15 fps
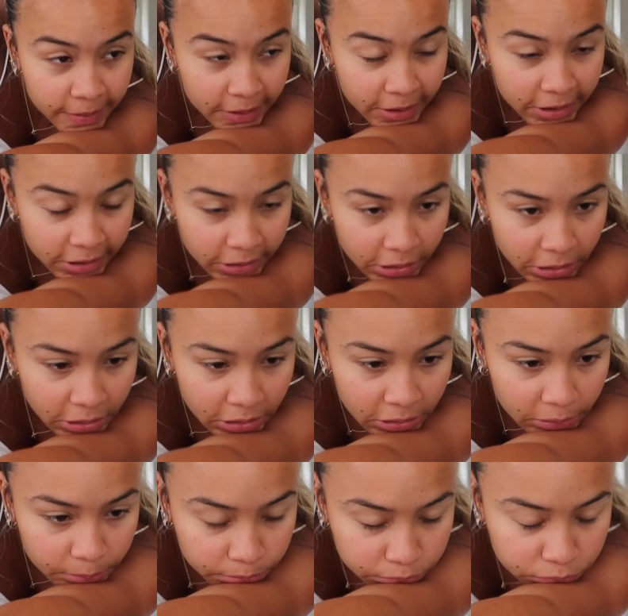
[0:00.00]
and
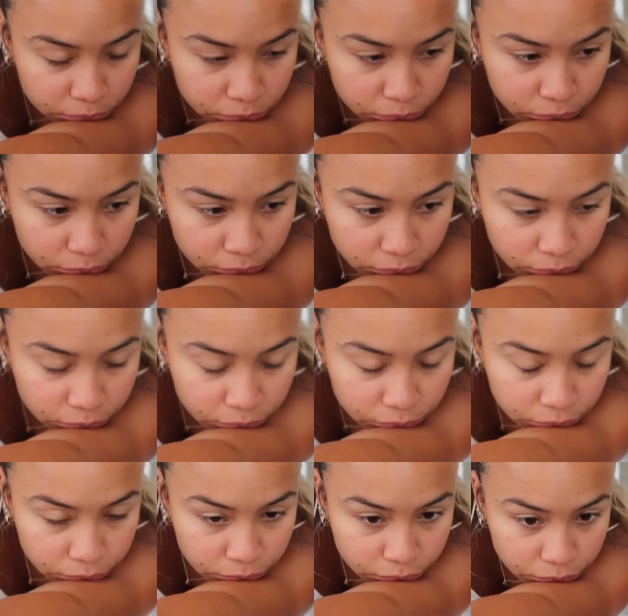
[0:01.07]
then
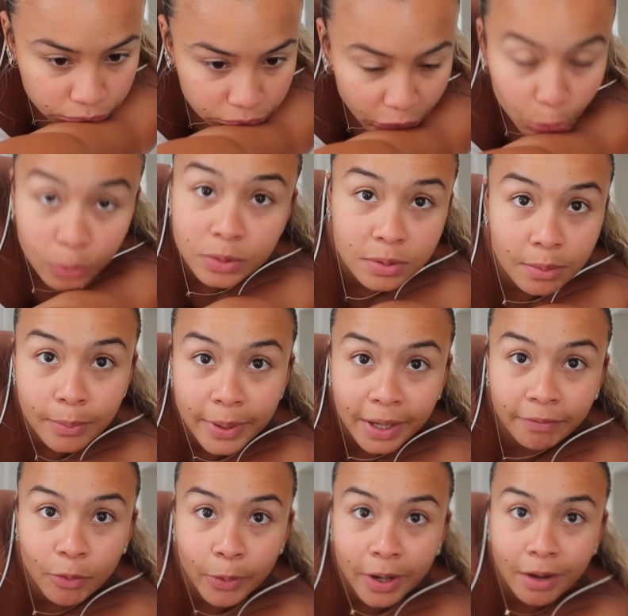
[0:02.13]
we'll see what we
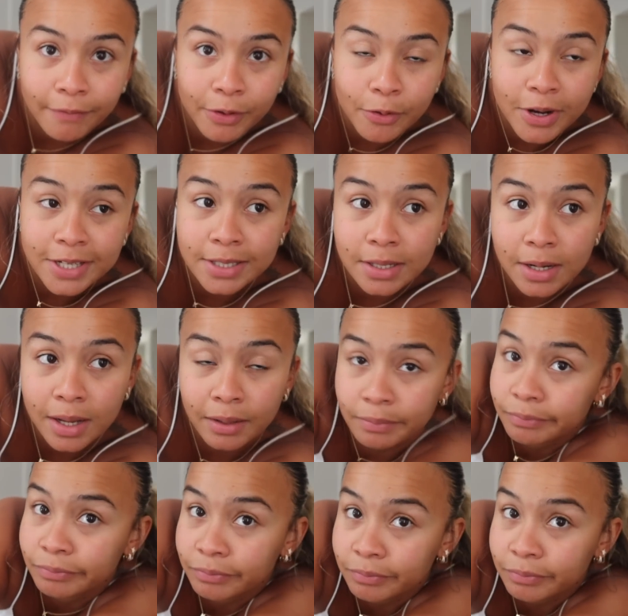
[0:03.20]
have going on for the rest of the day.